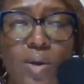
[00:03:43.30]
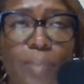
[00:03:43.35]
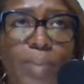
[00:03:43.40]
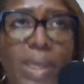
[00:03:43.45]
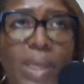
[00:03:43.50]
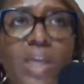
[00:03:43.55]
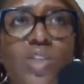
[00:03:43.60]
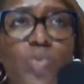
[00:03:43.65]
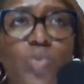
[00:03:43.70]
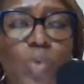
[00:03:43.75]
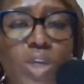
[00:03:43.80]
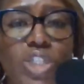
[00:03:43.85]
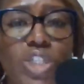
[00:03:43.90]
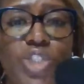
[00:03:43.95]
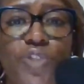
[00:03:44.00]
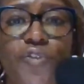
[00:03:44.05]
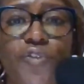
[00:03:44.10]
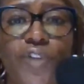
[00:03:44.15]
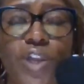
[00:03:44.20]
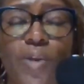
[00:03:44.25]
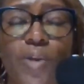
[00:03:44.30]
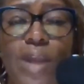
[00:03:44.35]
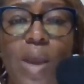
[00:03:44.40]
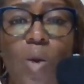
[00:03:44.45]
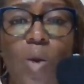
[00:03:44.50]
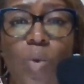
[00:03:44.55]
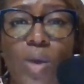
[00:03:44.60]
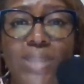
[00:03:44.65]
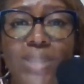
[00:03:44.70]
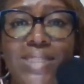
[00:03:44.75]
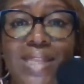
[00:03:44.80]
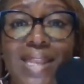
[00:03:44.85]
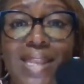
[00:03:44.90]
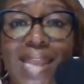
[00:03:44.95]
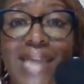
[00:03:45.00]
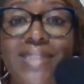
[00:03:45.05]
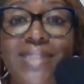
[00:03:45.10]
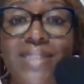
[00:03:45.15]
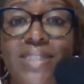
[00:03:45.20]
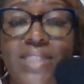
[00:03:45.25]
Because once you figure out what's
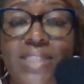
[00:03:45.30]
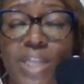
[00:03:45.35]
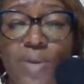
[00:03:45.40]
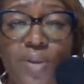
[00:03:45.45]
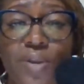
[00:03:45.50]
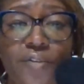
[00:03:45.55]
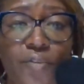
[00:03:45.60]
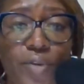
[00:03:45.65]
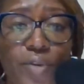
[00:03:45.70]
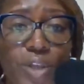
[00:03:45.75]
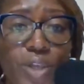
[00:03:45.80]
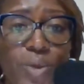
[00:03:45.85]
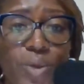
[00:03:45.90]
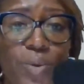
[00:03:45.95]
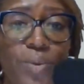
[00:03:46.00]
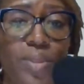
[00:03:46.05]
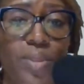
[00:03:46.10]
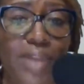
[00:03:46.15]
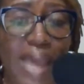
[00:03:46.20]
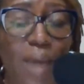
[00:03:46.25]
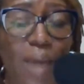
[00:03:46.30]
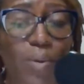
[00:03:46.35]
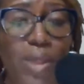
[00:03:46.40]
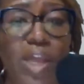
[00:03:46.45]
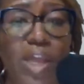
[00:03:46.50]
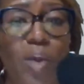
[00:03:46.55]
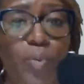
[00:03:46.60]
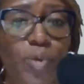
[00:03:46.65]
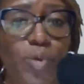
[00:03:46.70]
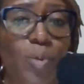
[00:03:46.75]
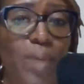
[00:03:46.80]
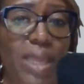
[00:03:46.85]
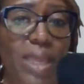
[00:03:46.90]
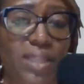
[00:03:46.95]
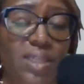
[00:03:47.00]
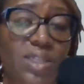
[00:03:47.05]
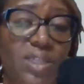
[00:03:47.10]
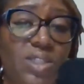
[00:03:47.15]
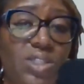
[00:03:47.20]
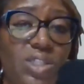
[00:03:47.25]
necessary for you, that will help you
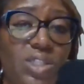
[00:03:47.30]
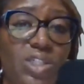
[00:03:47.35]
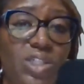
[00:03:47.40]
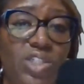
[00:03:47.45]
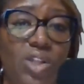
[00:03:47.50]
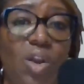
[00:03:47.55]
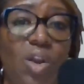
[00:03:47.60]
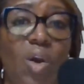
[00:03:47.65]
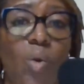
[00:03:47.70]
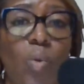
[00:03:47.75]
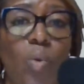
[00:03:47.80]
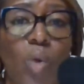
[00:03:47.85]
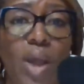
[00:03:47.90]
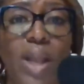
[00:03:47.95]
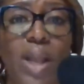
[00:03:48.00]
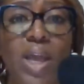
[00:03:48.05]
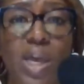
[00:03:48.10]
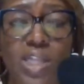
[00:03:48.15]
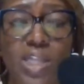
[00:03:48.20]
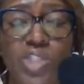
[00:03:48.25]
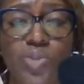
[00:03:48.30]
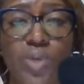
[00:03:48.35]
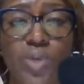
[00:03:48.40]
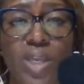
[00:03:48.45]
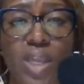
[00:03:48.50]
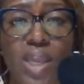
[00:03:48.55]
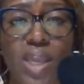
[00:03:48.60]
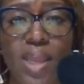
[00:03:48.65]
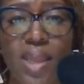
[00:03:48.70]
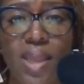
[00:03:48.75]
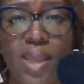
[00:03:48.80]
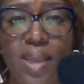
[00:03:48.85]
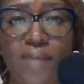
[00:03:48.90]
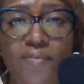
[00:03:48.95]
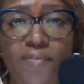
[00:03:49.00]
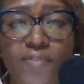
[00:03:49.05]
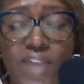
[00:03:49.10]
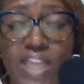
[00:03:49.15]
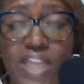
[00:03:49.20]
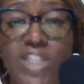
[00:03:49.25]
make the decision on what country
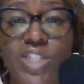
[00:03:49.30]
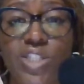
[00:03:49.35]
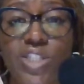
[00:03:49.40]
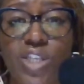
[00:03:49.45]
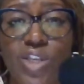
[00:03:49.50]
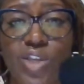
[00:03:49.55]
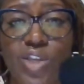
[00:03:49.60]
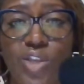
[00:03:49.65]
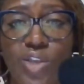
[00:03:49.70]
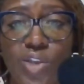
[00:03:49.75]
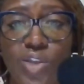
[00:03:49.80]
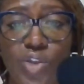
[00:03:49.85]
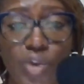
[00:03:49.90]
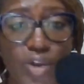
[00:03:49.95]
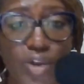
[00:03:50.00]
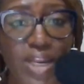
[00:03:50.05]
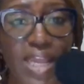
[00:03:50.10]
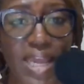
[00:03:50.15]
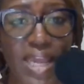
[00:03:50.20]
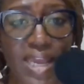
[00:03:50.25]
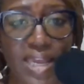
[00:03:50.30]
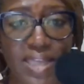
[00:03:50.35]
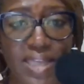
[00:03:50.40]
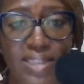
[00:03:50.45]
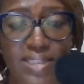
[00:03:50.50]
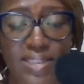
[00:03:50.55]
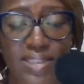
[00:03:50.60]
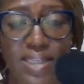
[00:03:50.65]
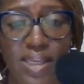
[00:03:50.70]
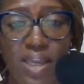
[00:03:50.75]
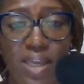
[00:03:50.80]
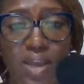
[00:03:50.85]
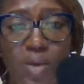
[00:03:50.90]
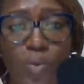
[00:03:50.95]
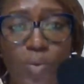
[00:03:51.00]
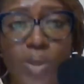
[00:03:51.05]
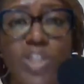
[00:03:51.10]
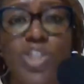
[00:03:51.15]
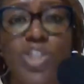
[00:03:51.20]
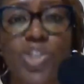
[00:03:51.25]
fits your needs,
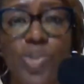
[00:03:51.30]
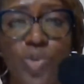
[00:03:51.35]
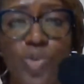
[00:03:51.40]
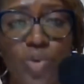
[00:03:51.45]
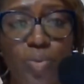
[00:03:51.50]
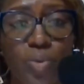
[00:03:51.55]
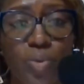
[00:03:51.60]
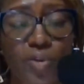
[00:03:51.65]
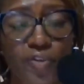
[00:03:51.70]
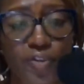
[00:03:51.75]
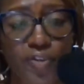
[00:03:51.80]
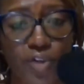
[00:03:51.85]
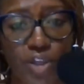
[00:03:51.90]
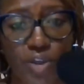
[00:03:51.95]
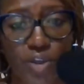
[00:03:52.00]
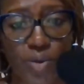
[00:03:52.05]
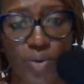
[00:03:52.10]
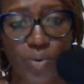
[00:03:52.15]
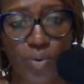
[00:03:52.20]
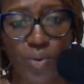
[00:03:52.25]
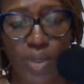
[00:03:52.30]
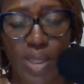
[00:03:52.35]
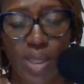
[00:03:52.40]
what's suitable for you.